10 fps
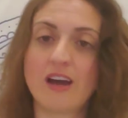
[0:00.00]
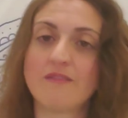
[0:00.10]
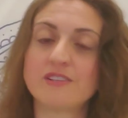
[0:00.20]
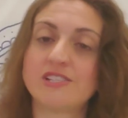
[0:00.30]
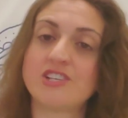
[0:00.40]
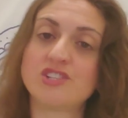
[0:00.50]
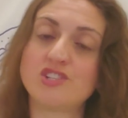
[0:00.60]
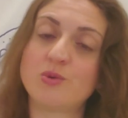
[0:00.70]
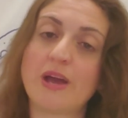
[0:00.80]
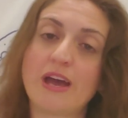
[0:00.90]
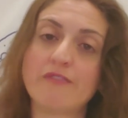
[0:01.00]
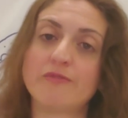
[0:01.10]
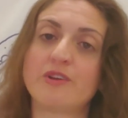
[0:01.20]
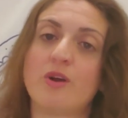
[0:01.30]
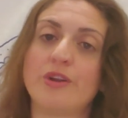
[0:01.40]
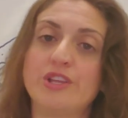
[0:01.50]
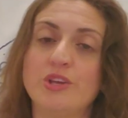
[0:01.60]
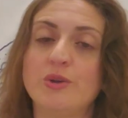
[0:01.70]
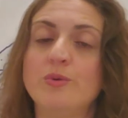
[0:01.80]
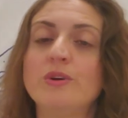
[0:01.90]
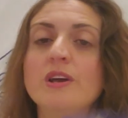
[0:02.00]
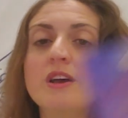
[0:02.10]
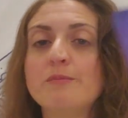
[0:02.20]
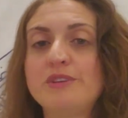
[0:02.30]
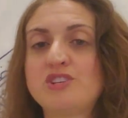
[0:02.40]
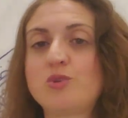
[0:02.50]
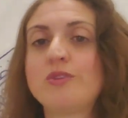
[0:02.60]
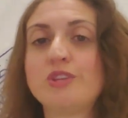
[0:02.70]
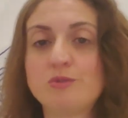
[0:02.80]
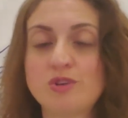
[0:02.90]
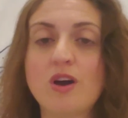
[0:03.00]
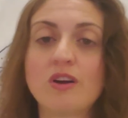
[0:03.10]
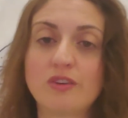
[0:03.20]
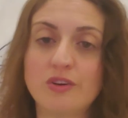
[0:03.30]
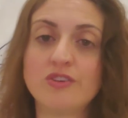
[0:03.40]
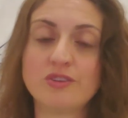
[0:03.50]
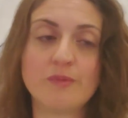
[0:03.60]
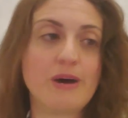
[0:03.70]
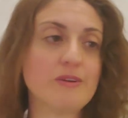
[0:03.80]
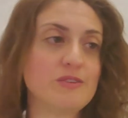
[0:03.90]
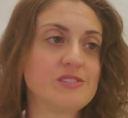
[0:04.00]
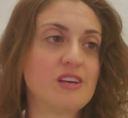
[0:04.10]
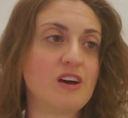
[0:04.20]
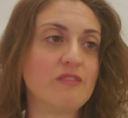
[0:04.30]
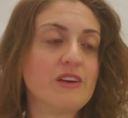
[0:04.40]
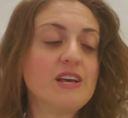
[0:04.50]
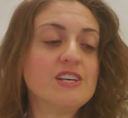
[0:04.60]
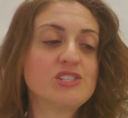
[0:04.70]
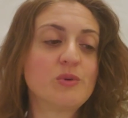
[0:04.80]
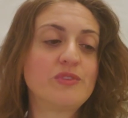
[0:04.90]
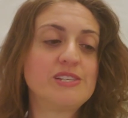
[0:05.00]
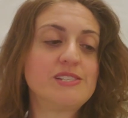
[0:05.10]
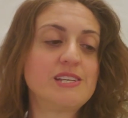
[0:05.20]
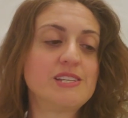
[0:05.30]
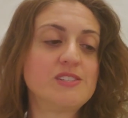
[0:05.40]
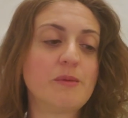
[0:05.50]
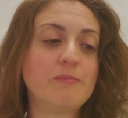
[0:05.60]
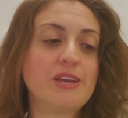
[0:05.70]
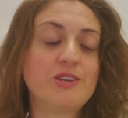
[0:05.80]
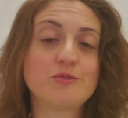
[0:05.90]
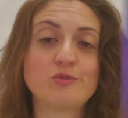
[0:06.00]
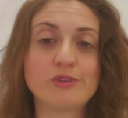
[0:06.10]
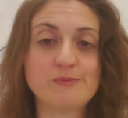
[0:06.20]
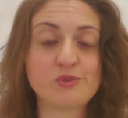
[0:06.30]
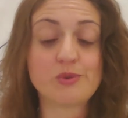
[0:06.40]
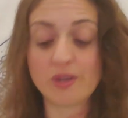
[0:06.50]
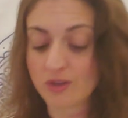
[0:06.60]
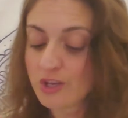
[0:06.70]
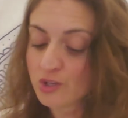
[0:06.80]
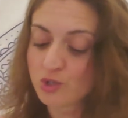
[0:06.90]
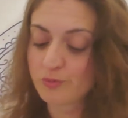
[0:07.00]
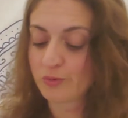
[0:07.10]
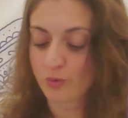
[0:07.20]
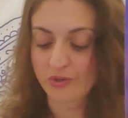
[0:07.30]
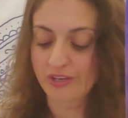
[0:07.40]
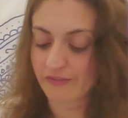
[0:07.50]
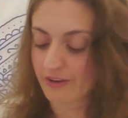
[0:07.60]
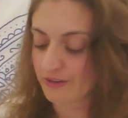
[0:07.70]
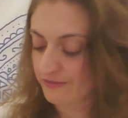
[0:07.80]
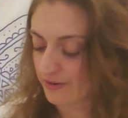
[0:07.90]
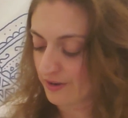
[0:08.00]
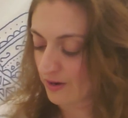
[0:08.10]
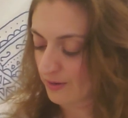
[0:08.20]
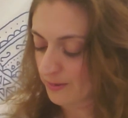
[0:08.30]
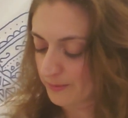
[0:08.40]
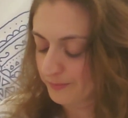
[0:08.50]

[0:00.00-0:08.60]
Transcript: conversations you have regarding you, be sure that you talk good about yourself. So this is make your dreams real. You've been working very, very hard.